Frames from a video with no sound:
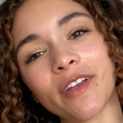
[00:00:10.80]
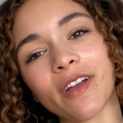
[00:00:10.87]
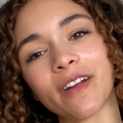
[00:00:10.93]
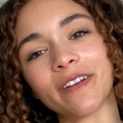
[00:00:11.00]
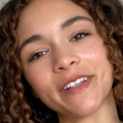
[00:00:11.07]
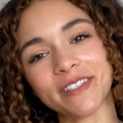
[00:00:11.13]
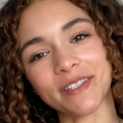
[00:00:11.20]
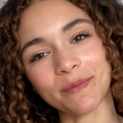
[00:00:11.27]

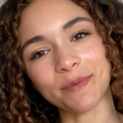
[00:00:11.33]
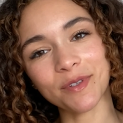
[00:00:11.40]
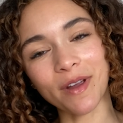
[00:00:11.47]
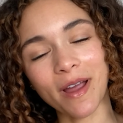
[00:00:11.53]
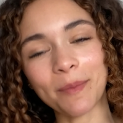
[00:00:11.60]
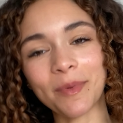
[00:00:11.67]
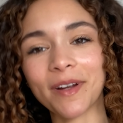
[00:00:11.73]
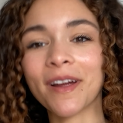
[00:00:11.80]
already a
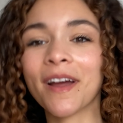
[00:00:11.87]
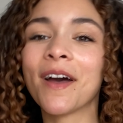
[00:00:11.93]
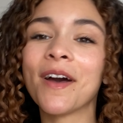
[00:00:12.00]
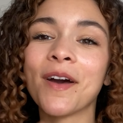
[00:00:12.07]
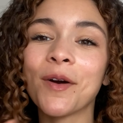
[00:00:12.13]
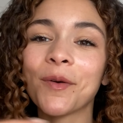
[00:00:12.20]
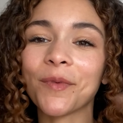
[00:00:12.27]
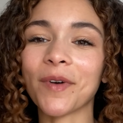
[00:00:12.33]
subscriber,
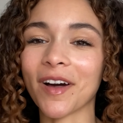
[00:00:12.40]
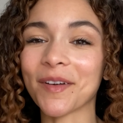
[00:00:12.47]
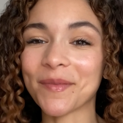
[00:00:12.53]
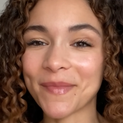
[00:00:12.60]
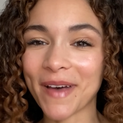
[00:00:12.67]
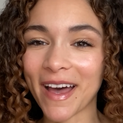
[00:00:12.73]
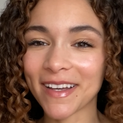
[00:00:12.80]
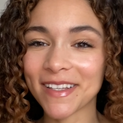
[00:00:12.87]
welcome
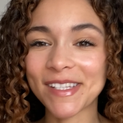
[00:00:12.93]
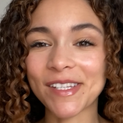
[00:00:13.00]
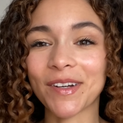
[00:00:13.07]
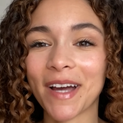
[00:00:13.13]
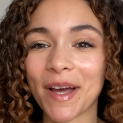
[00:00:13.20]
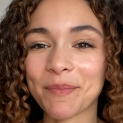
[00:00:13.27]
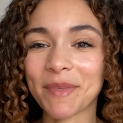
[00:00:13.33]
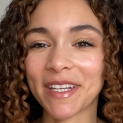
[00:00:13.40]
back. So
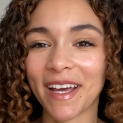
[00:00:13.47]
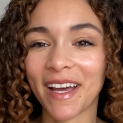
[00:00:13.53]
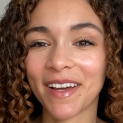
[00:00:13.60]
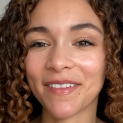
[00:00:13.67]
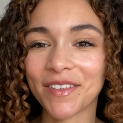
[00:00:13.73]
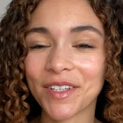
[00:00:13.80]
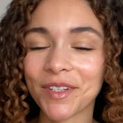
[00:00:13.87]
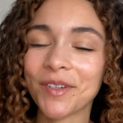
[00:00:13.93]
happy to
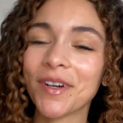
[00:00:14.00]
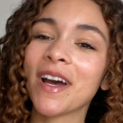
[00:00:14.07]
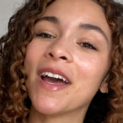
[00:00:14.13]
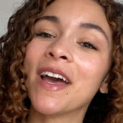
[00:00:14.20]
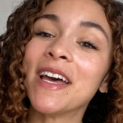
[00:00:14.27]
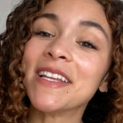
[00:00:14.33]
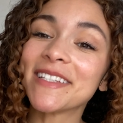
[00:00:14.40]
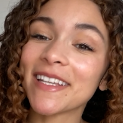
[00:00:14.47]
have you.
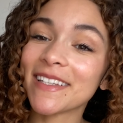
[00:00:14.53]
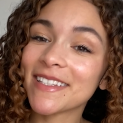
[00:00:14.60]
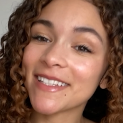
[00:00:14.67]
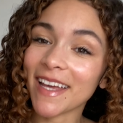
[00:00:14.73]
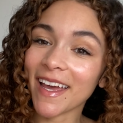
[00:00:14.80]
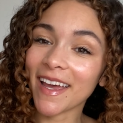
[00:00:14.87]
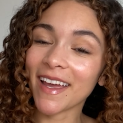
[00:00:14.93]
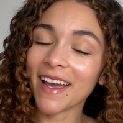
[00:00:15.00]

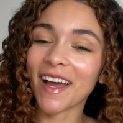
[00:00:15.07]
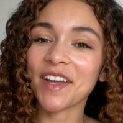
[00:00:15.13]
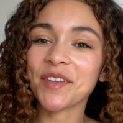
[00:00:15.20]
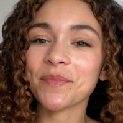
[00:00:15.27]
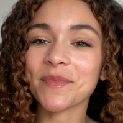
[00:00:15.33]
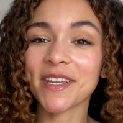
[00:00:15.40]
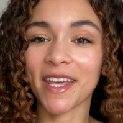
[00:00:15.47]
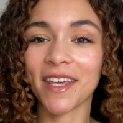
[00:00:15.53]
Today
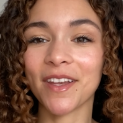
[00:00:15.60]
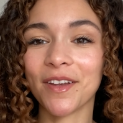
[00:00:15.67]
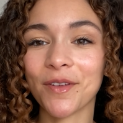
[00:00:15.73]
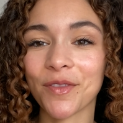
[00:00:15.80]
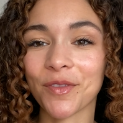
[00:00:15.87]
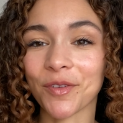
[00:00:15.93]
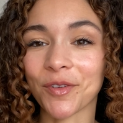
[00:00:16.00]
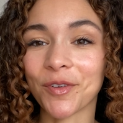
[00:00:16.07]
I'm taking you
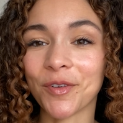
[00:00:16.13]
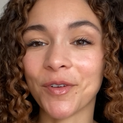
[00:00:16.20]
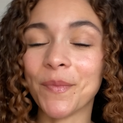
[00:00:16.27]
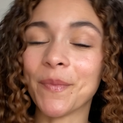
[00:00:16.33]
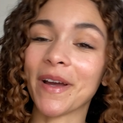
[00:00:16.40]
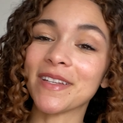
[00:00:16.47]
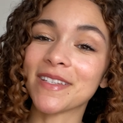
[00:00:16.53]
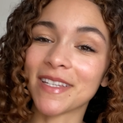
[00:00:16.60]
through
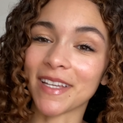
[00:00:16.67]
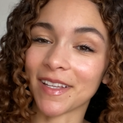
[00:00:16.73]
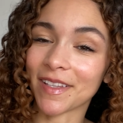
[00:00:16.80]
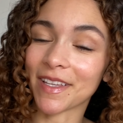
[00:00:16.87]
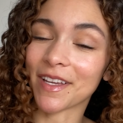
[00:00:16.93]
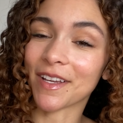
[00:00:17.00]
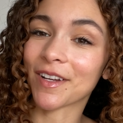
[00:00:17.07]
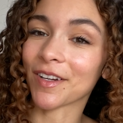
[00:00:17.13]
my
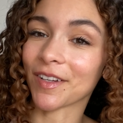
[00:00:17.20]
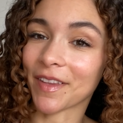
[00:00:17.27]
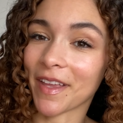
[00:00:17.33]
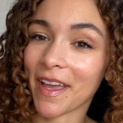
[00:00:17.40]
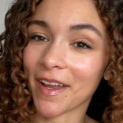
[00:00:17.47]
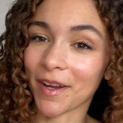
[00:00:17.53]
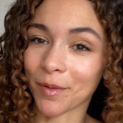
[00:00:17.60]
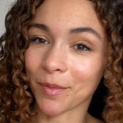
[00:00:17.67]
daily curly
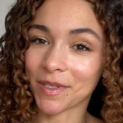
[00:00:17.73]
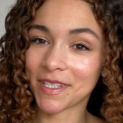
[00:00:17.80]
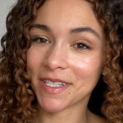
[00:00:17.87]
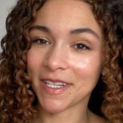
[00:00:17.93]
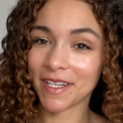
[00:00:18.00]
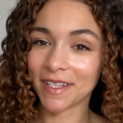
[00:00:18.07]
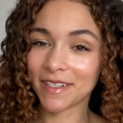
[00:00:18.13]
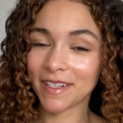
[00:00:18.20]
hair
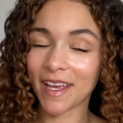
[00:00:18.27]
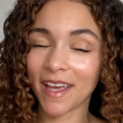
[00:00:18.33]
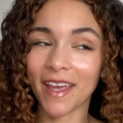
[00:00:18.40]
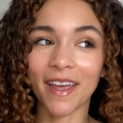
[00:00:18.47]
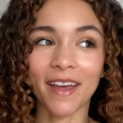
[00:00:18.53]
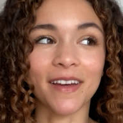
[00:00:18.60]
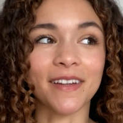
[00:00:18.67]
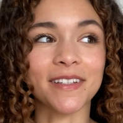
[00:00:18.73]
routine
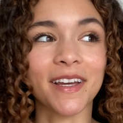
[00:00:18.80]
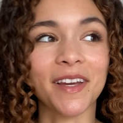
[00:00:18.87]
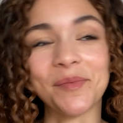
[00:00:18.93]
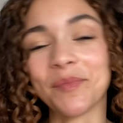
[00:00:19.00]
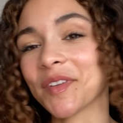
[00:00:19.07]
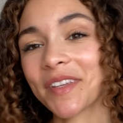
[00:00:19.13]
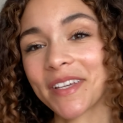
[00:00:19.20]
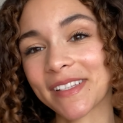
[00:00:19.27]
and I'm
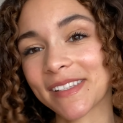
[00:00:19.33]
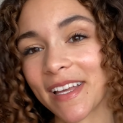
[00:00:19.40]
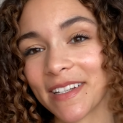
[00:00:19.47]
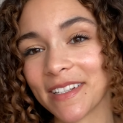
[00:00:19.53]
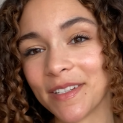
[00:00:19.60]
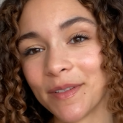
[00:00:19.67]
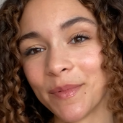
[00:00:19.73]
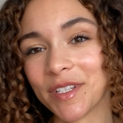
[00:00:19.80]
really
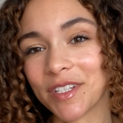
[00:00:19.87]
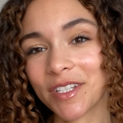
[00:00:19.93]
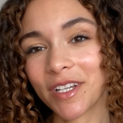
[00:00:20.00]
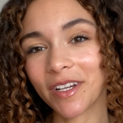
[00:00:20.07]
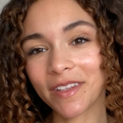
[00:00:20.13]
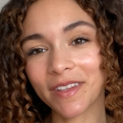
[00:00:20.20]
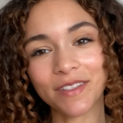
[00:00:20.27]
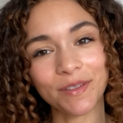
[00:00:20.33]
excited to be
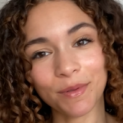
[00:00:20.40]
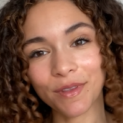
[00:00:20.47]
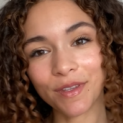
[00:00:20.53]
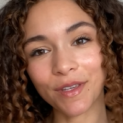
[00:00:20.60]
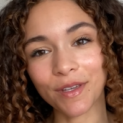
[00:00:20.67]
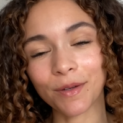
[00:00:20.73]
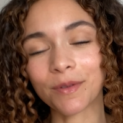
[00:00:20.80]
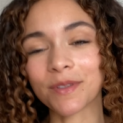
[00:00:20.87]
sharing this with
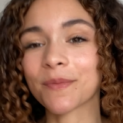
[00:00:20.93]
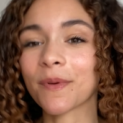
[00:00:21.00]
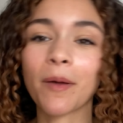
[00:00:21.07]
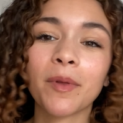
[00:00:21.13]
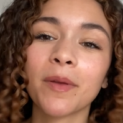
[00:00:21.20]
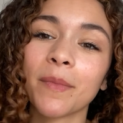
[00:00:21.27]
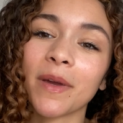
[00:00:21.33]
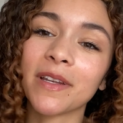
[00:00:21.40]
you. It's
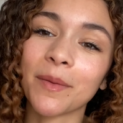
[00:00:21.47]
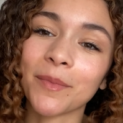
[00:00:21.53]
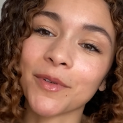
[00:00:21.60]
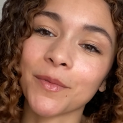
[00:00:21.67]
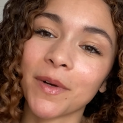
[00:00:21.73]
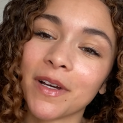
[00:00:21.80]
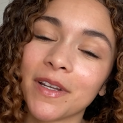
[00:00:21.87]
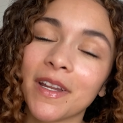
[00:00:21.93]
probably my
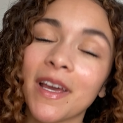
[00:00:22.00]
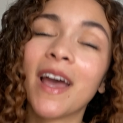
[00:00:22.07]
#1